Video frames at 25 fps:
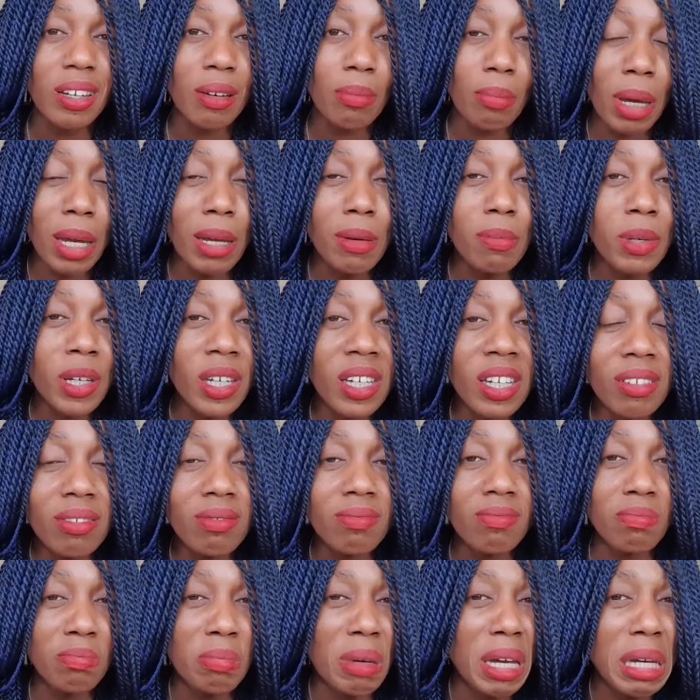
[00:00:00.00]
Maybe,
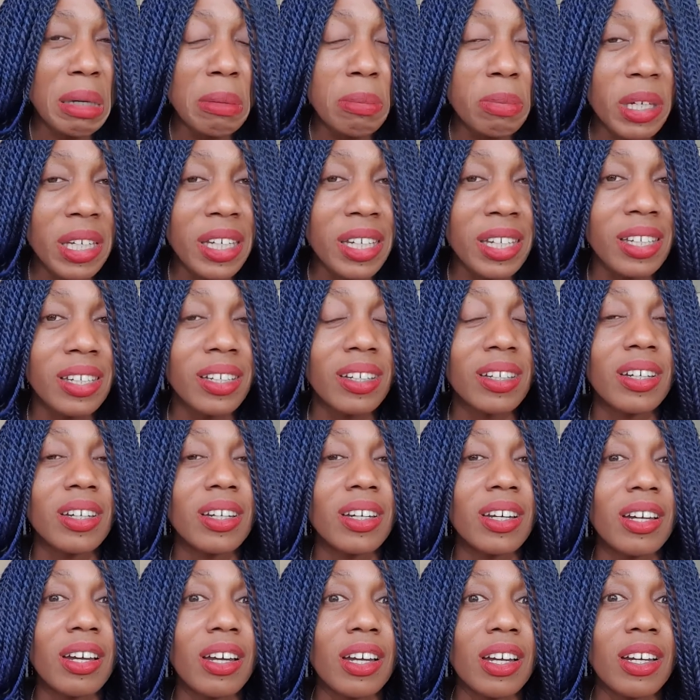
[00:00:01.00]
maybe,
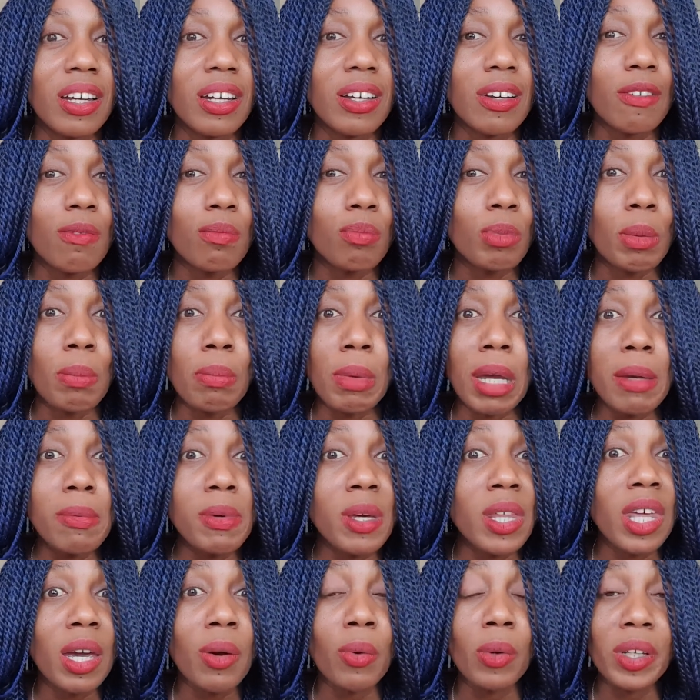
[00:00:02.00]
but
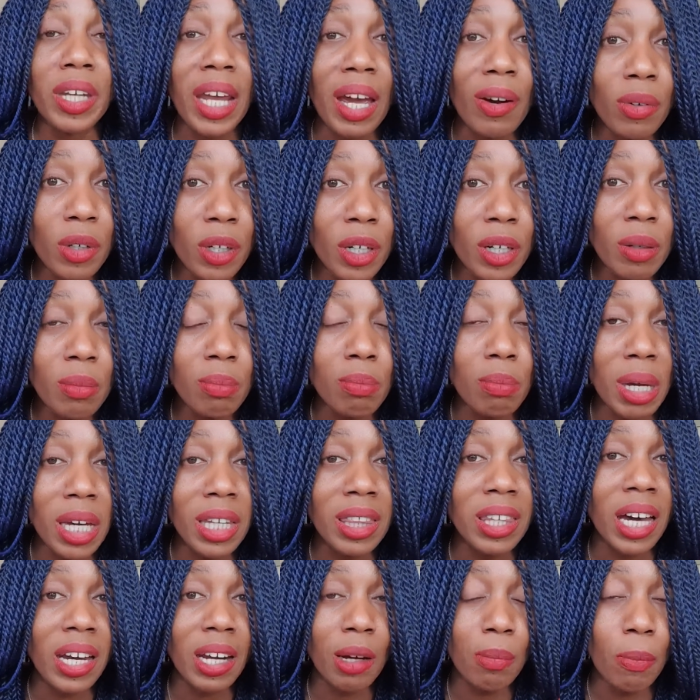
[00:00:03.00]
maybe they will never
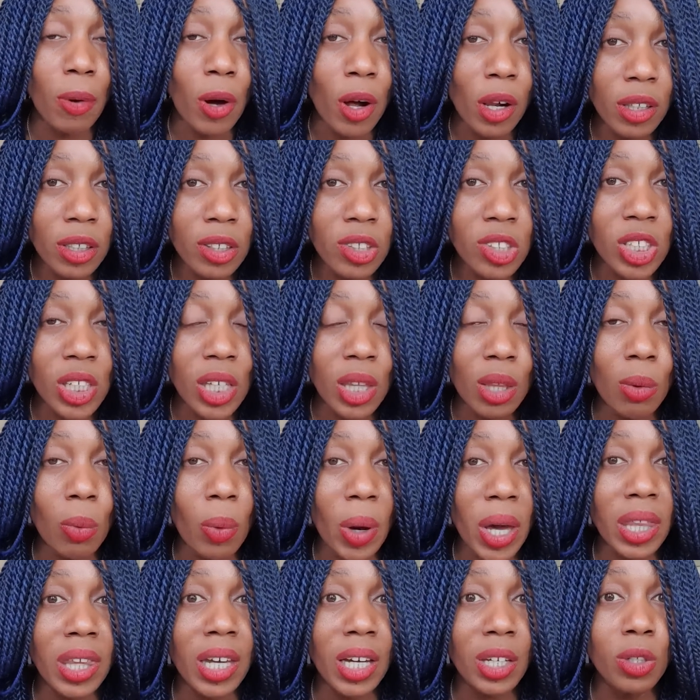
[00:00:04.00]
make that apology in the
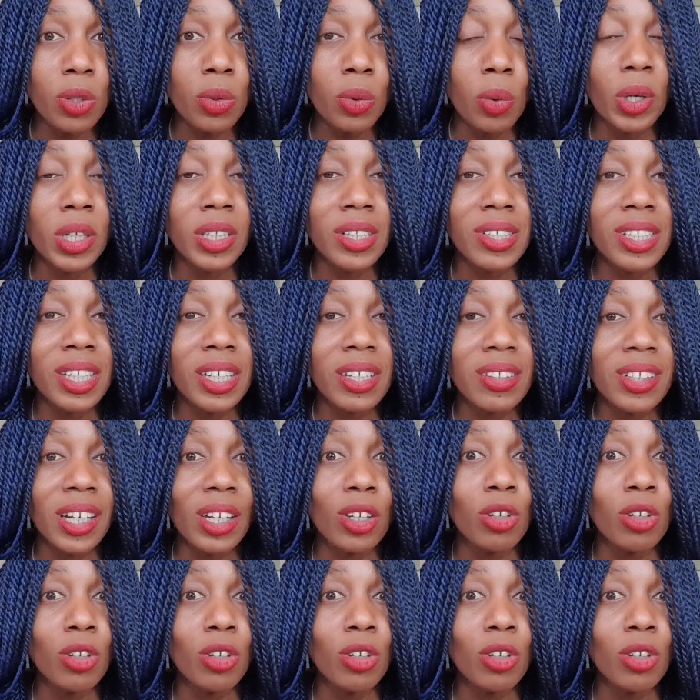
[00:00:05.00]
way that you want it.